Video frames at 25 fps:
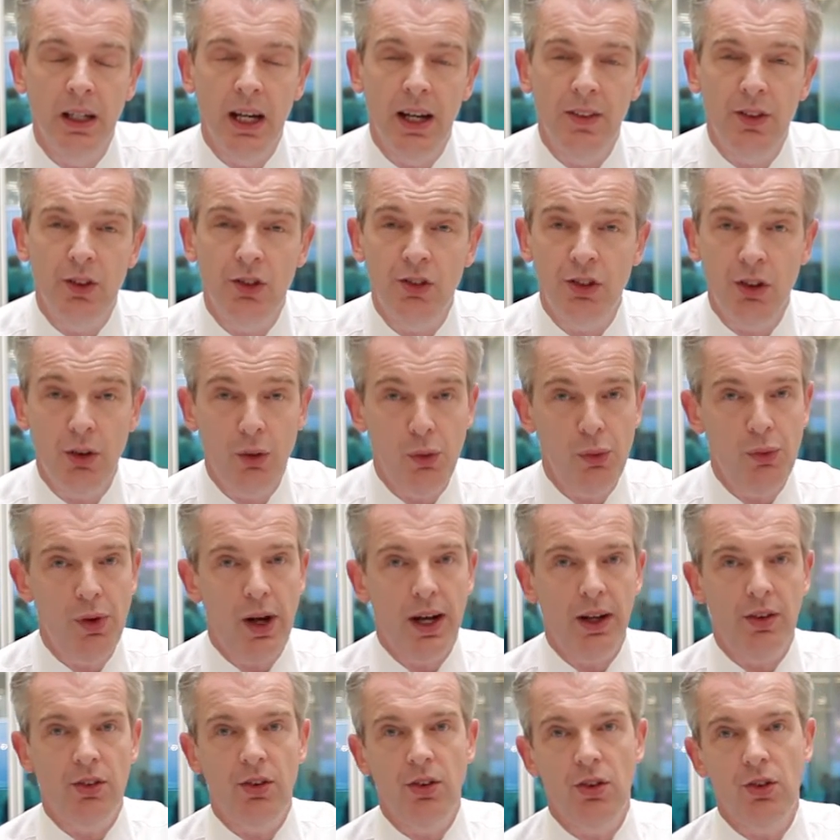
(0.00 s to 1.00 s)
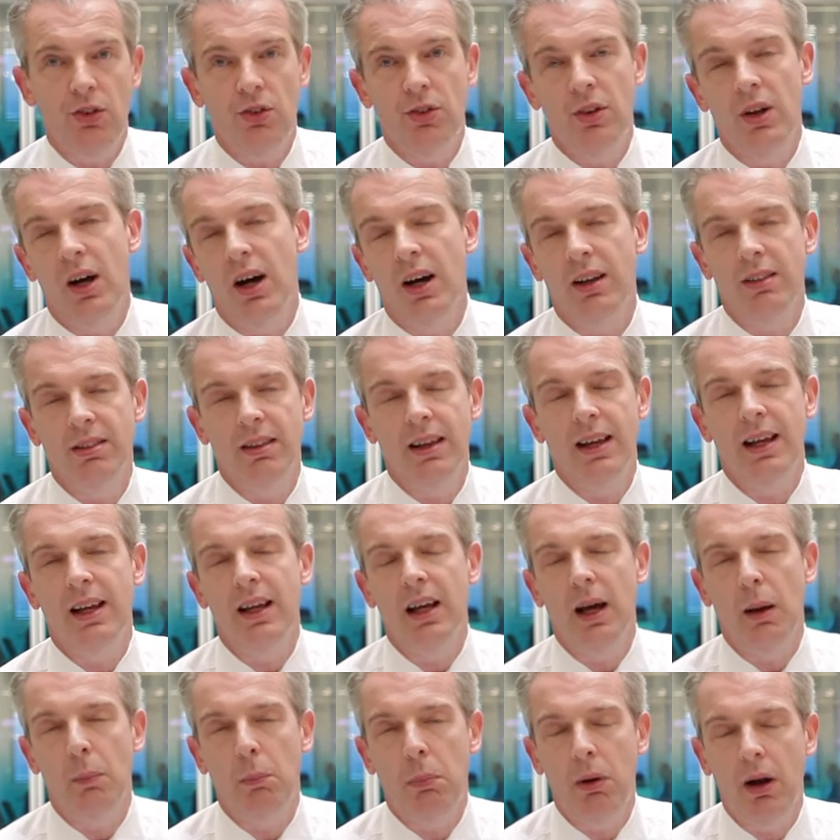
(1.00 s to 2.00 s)
And there's two factors, I
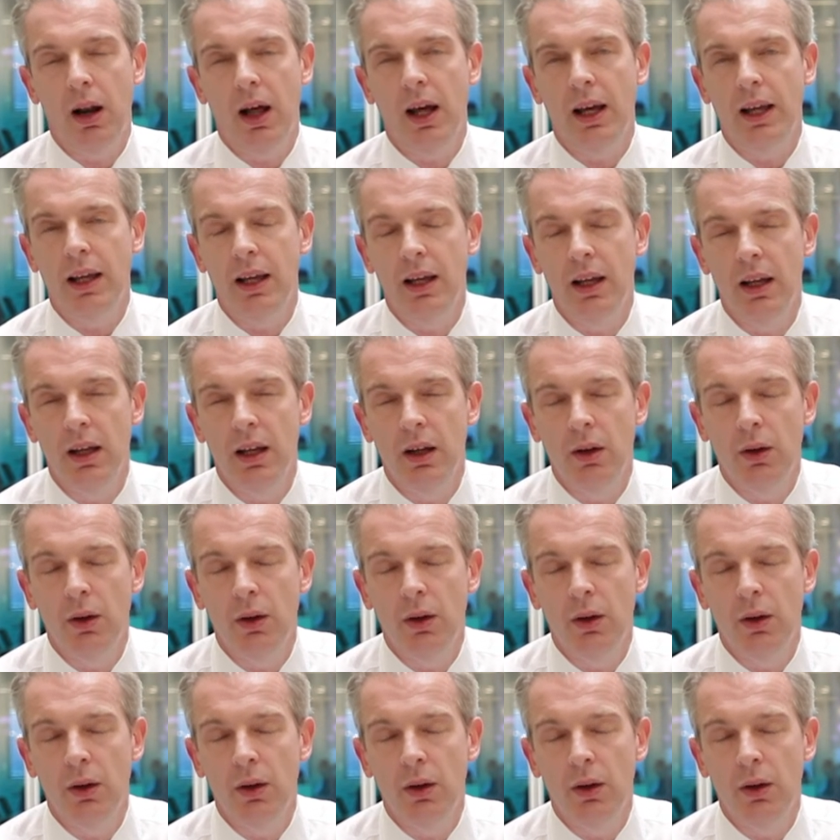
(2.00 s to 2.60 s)
think, at play